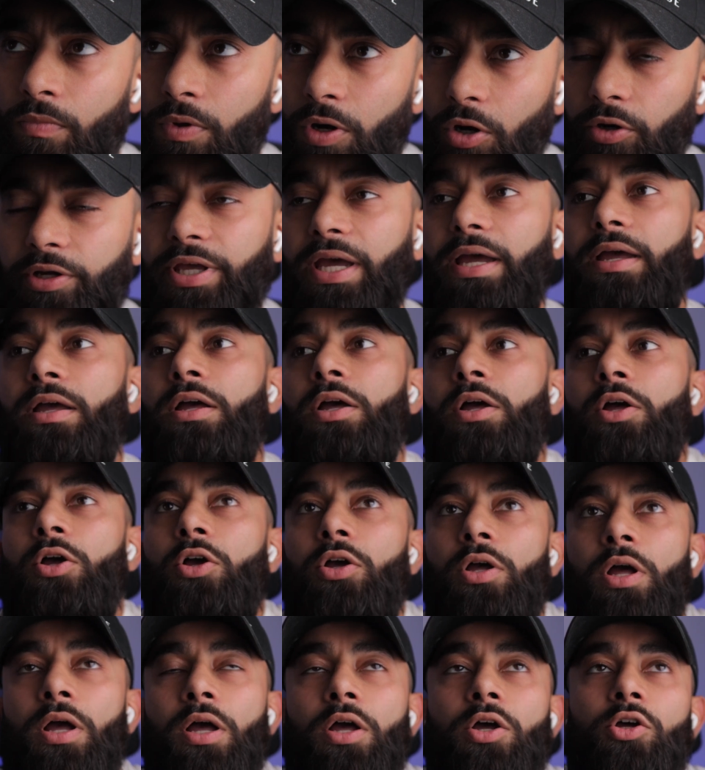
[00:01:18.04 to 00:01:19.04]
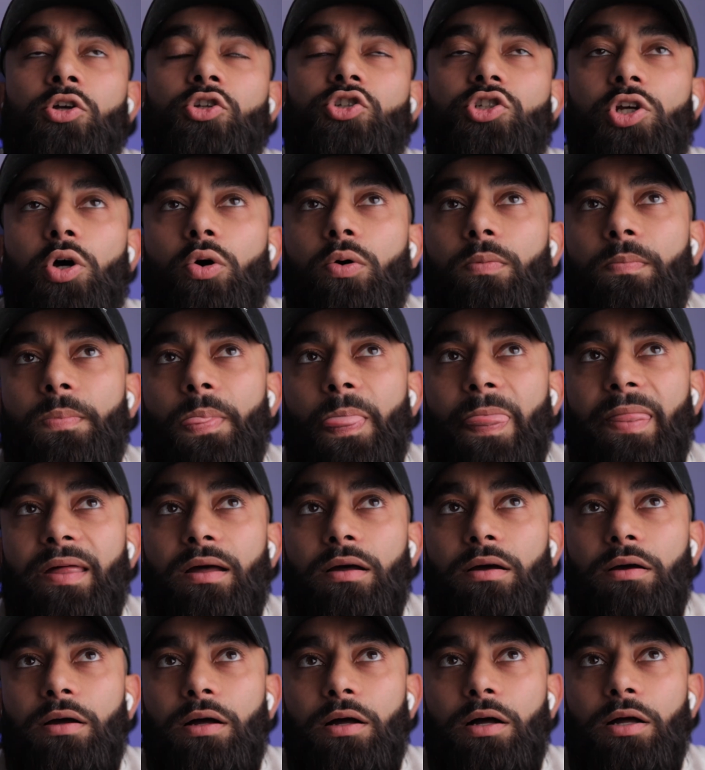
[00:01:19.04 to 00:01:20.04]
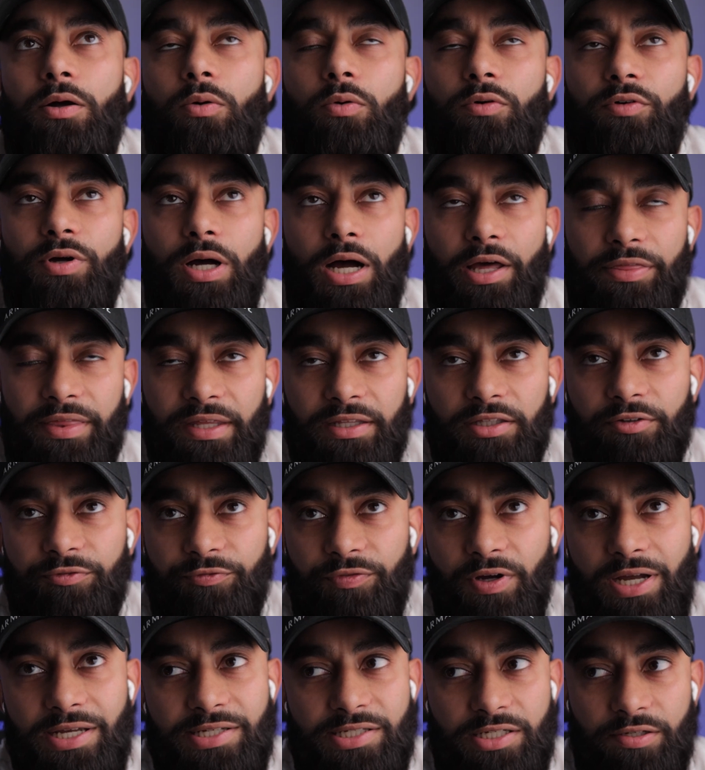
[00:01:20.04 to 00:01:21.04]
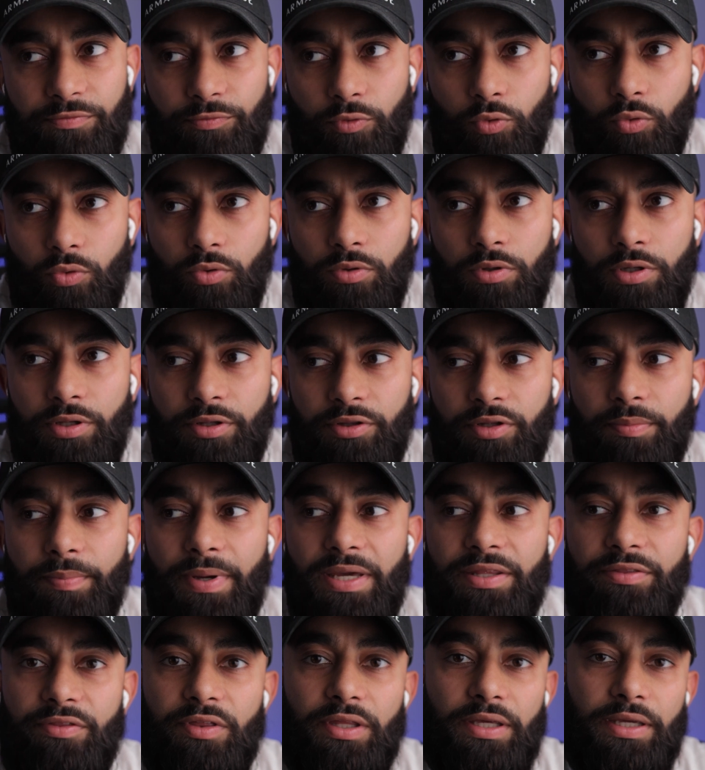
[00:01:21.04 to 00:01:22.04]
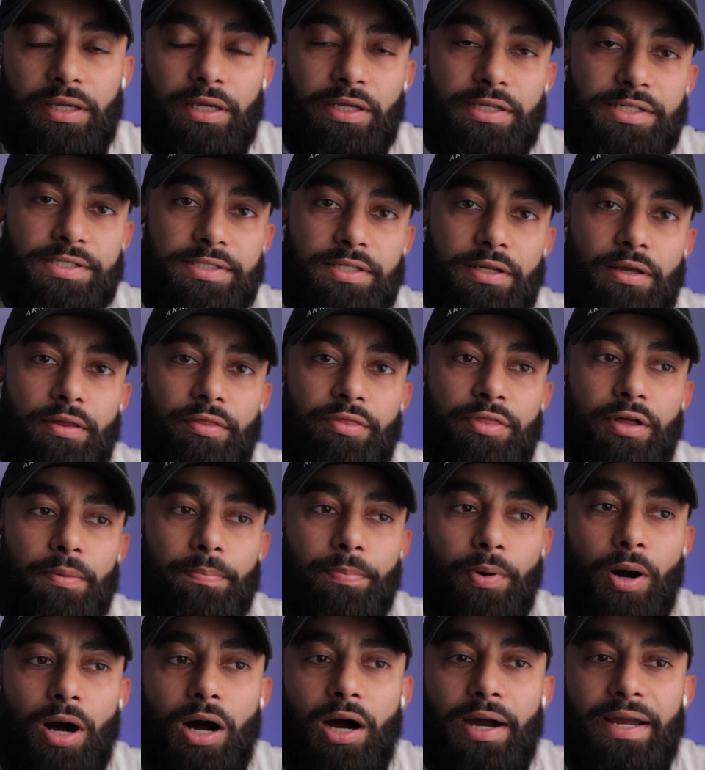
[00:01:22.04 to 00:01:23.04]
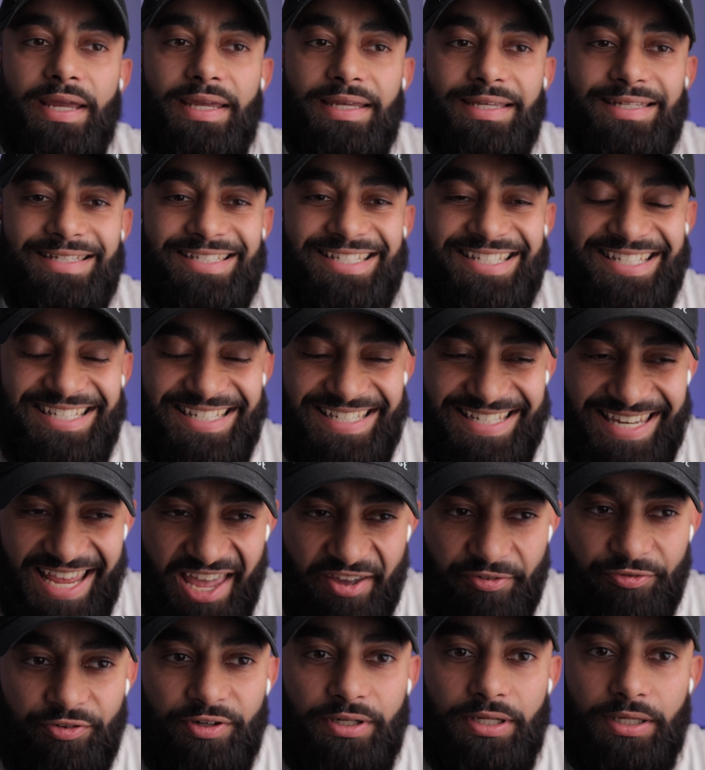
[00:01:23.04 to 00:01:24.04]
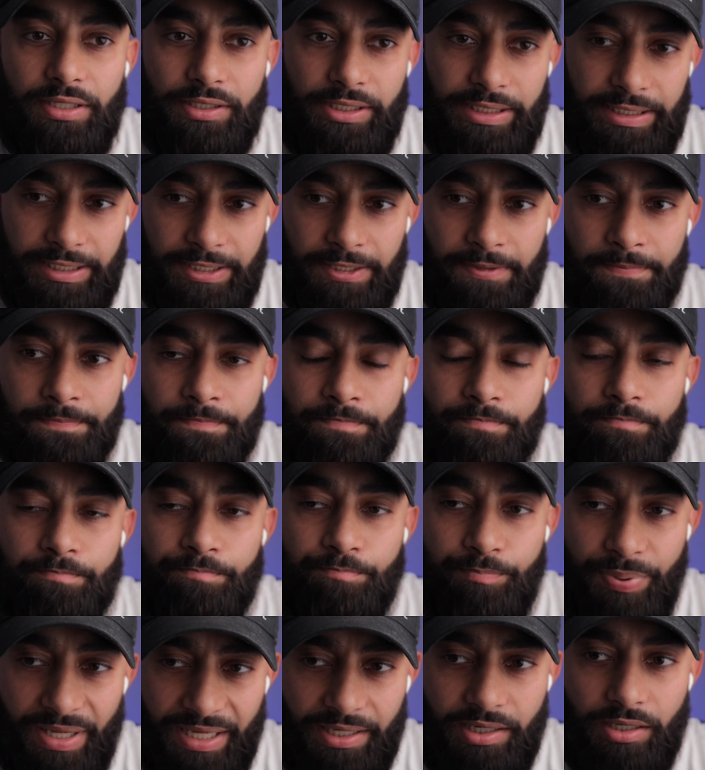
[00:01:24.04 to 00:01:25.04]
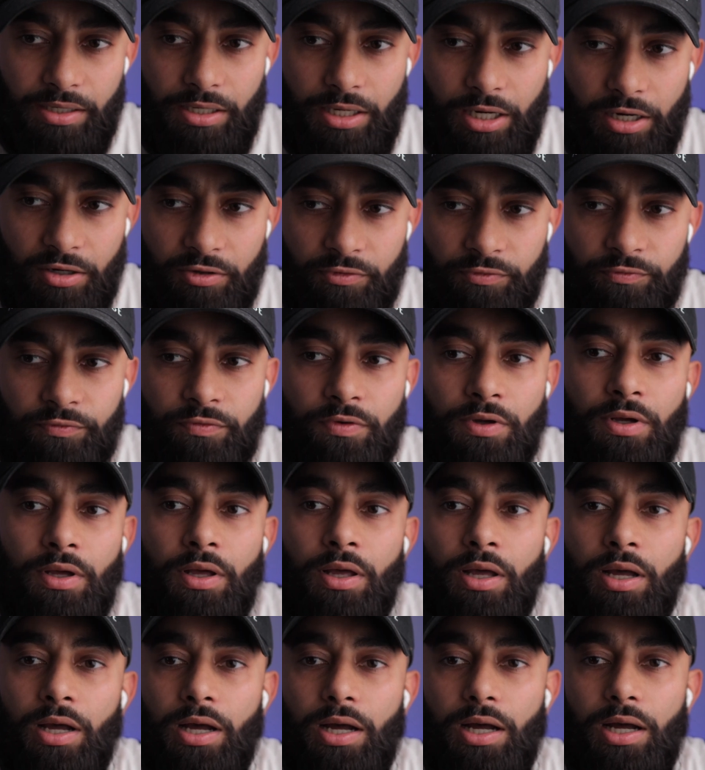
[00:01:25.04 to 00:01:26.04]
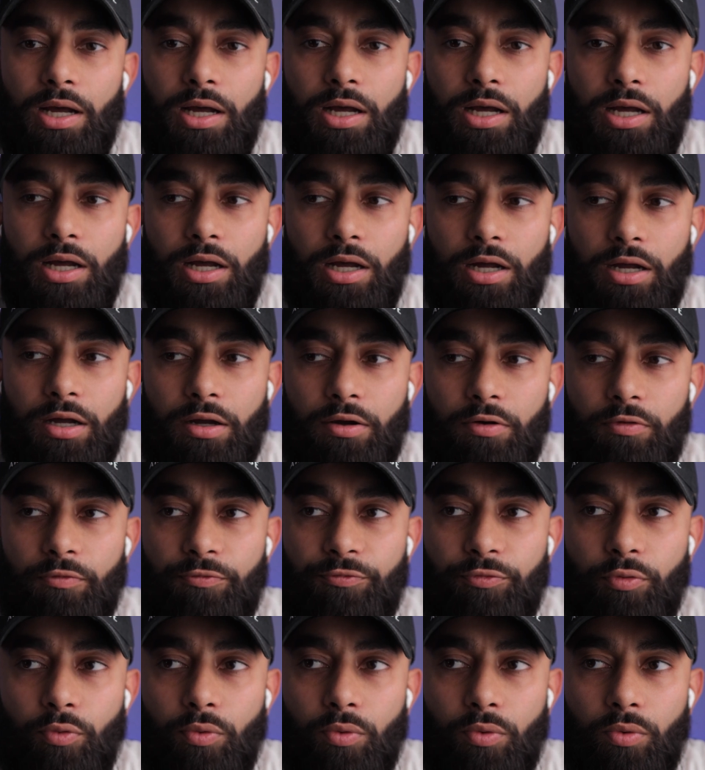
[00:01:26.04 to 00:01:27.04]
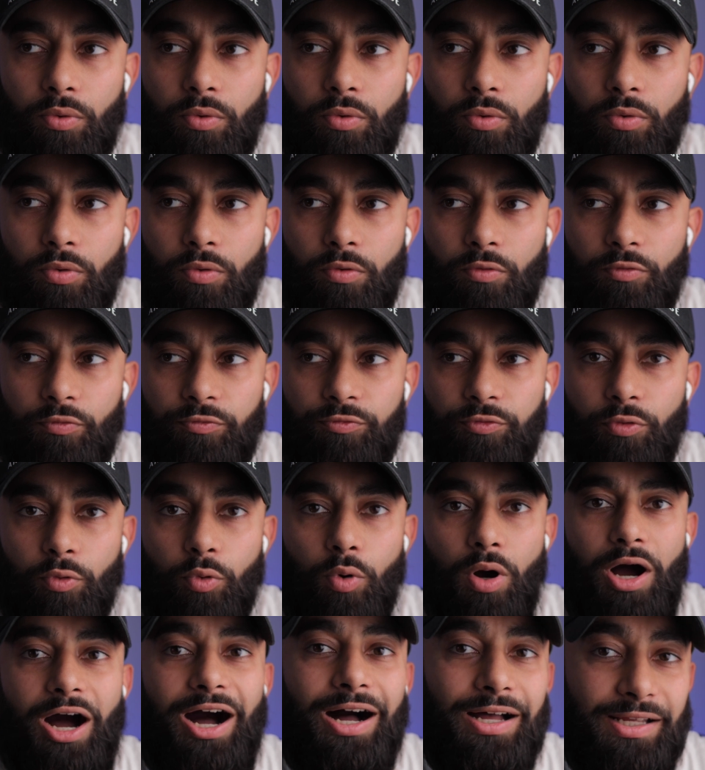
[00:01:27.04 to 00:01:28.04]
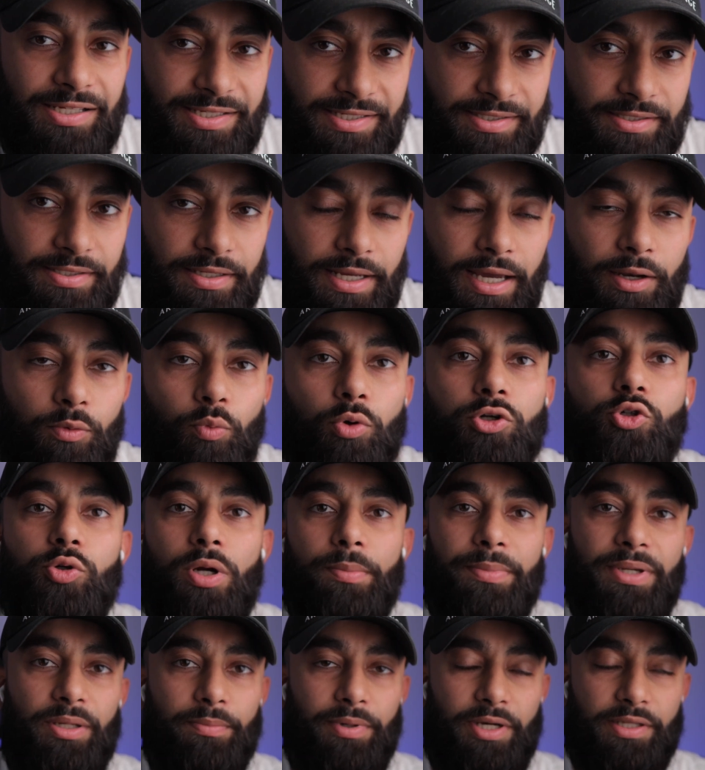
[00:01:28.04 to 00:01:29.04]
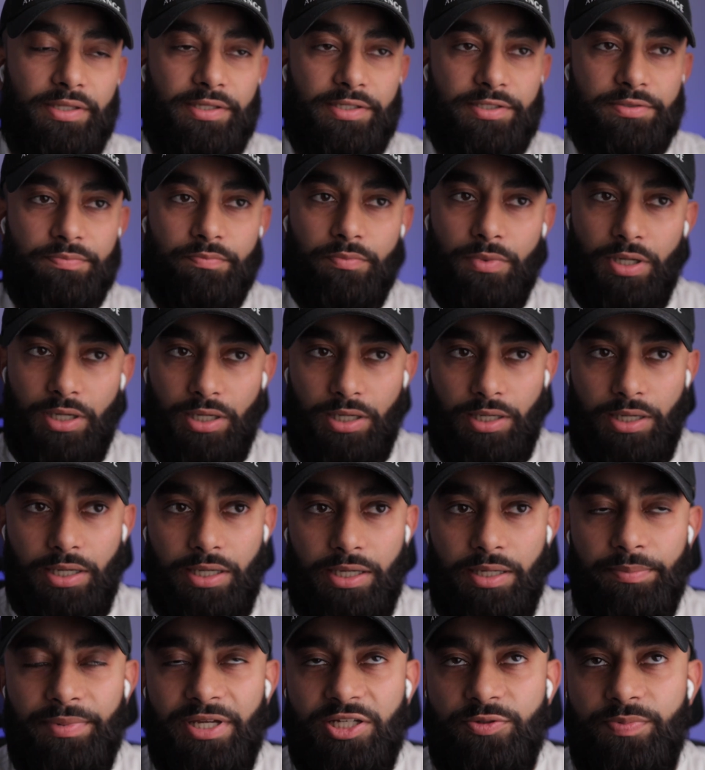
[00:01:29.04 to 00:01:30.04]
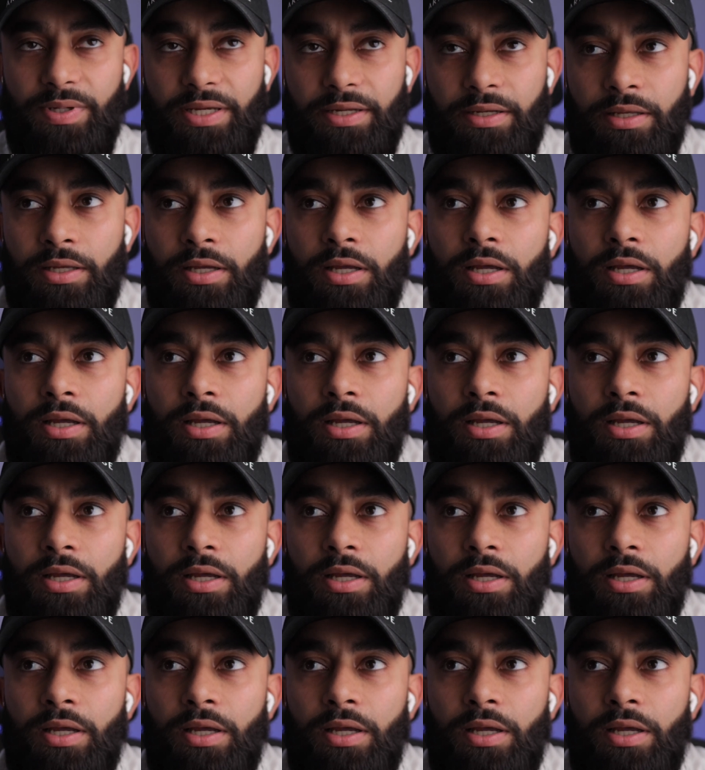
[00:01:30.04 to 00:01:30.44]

Okay, so I think first of all, the main thing is the pie is definitely big enough for us. And what do I mean by this? Let me explain.